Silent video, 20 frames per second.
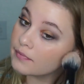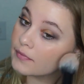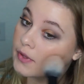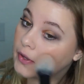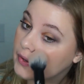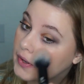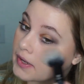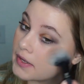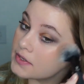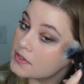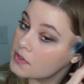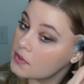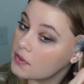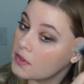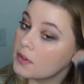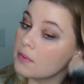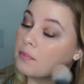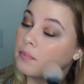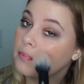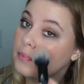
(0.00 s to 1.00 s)
Okay, so
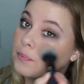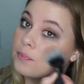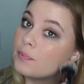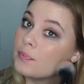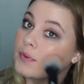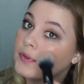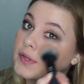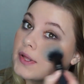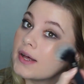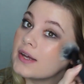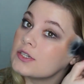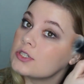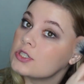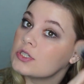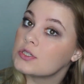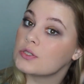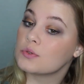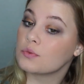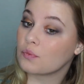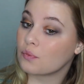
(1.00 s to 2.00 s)
the blush
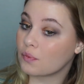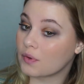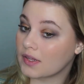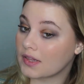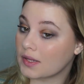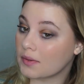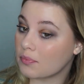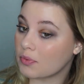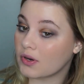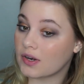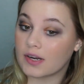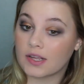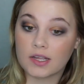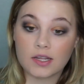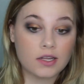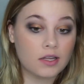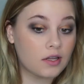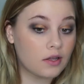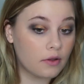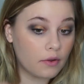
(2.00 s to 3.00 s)
is really
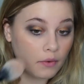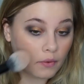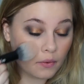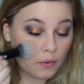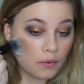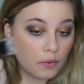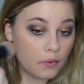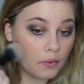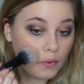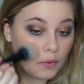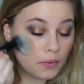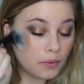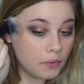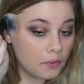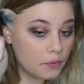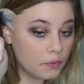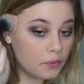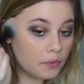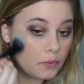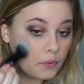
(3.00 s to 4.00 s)
pretty.
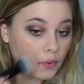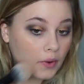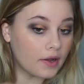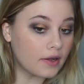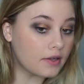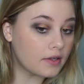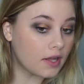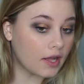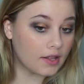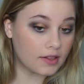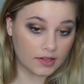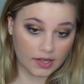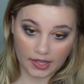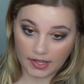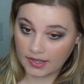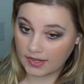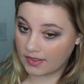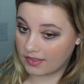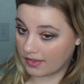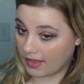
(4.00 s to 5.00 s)
Ooh, I
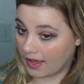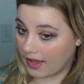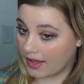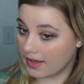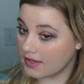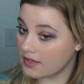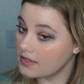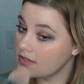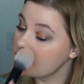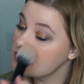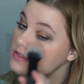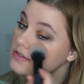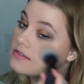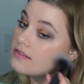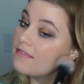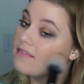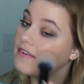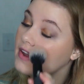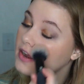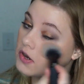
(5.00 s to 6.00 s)
like that. It's
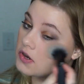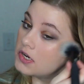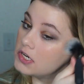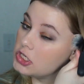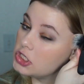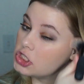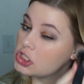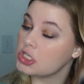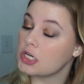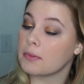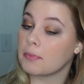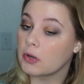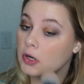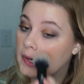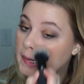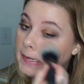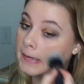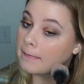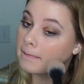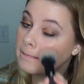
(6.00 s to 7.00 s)
very
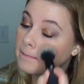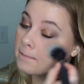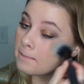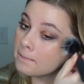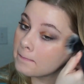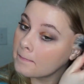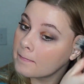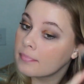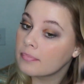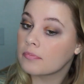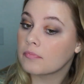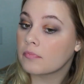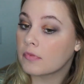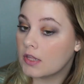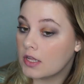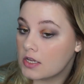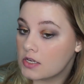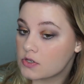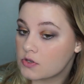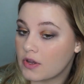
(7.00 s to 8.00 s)
shimmery.
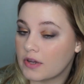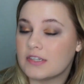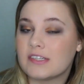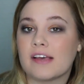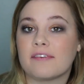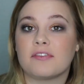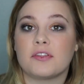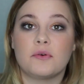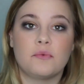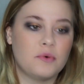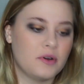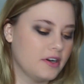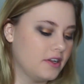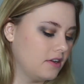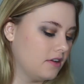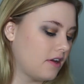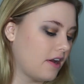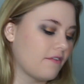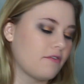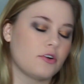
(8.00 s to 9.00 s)
So I definitely wouldn't
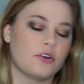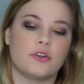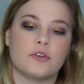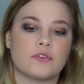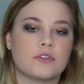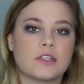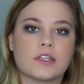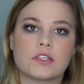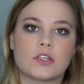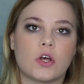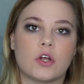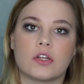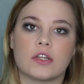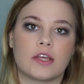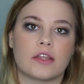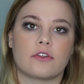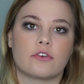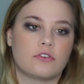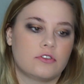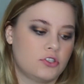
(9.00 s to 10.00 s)
ever use this all
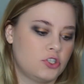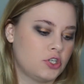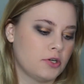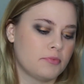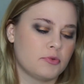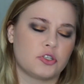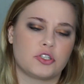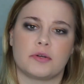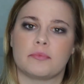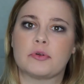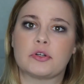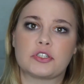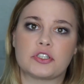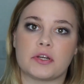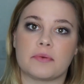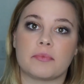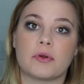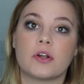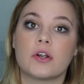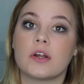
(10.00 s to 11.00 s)
together. Shimmer, shimmer,
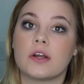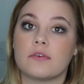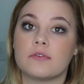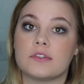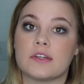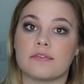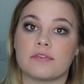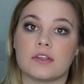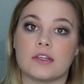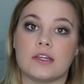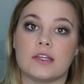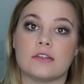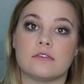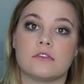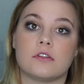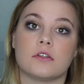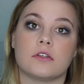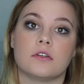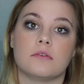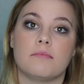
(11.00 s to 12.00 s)
shimmer. I would definitely need
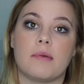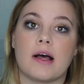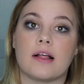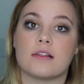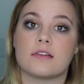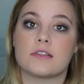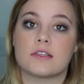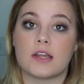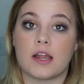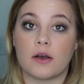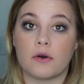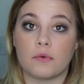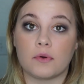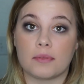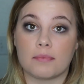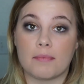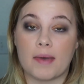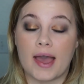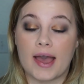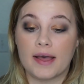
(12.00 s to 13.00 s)
to balance it out
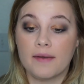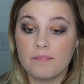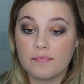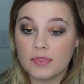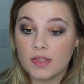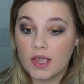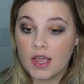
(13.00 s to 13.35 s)
with matte.